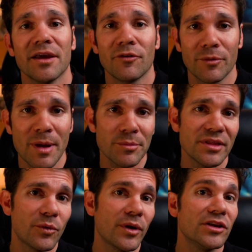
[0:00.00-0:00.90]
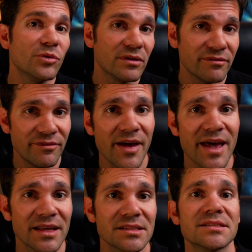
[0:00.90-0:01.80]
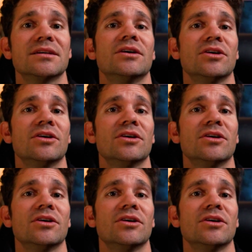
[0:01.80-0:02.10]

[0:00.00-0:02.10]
Remember that when you invest,